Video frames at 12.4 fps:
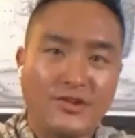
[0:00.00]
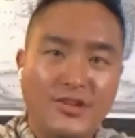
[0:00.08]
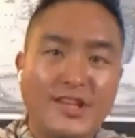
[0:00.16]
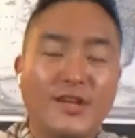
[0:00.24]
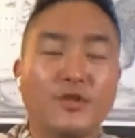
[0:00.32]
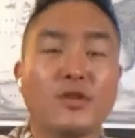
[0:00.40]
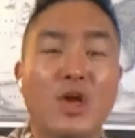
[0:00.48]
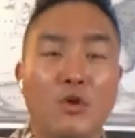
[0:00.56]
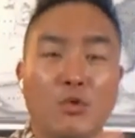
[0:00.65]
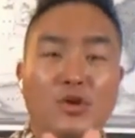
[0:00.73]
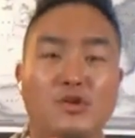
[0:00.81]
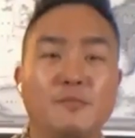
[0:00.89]
yield,
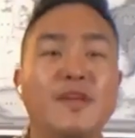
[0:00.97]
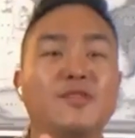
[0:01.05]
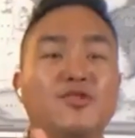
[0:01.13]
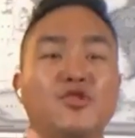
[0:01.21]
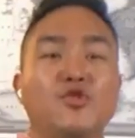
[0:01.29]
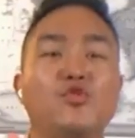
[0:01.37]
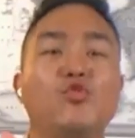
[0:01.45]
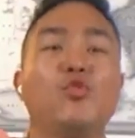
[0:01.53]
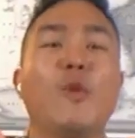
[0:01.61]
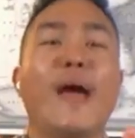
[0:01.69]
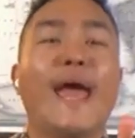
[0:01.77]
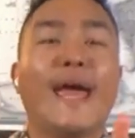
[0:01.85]
which means you
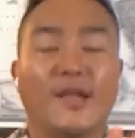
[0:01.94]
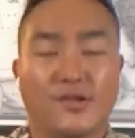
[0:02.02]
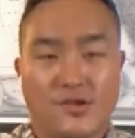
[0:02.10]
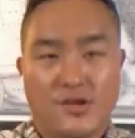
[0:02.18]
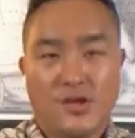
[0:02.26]
wait,